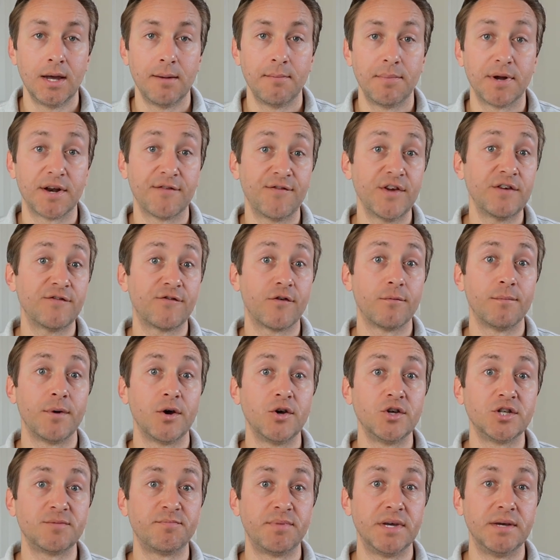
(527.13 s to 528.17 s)
But I think for
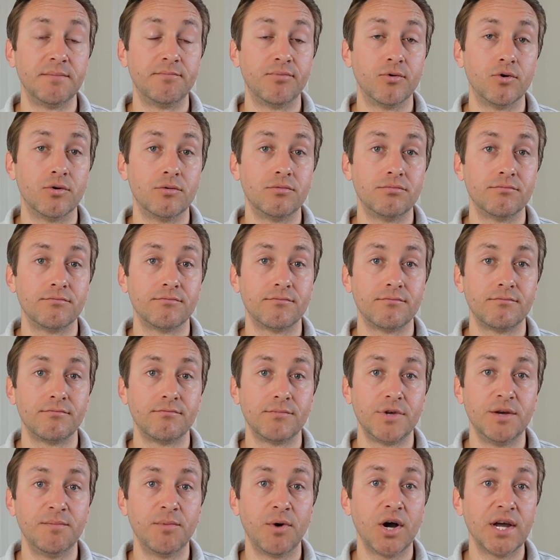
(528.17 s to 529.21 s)
most people,
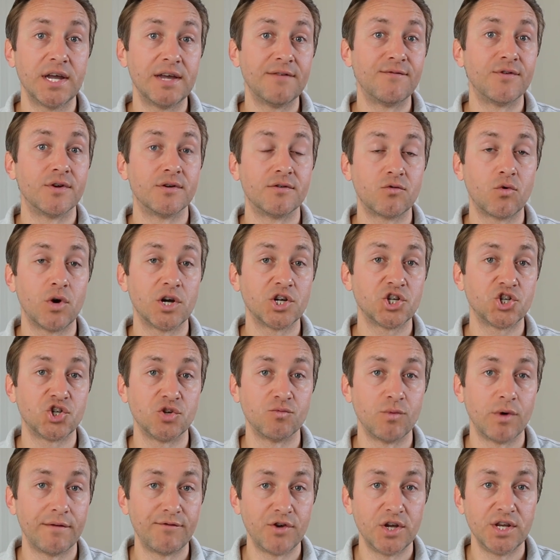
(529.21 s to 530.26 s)
you might even
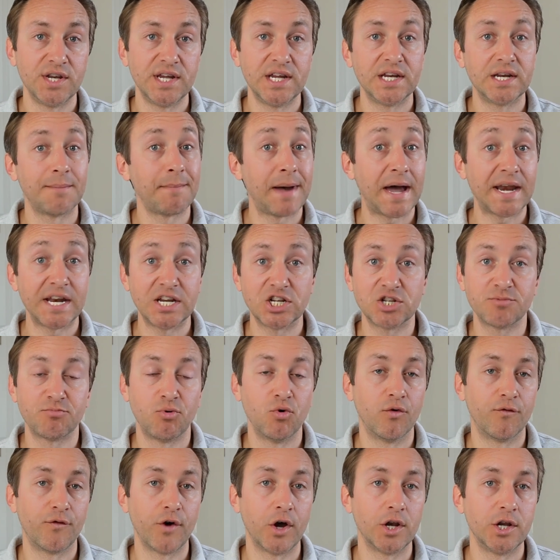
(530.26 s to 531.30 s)
question whether you need a managed
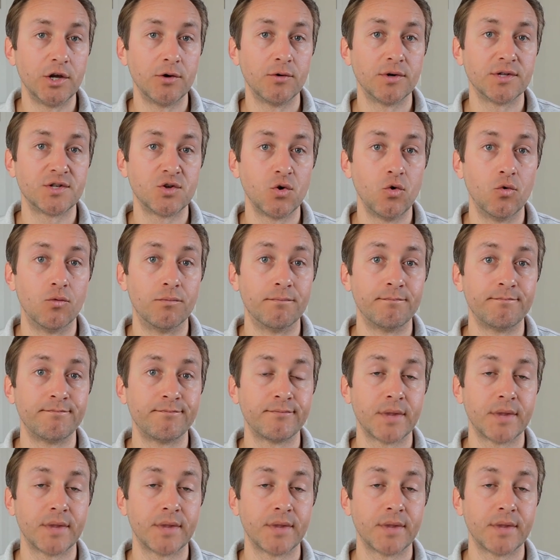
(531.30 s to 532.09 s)
portfolio at all.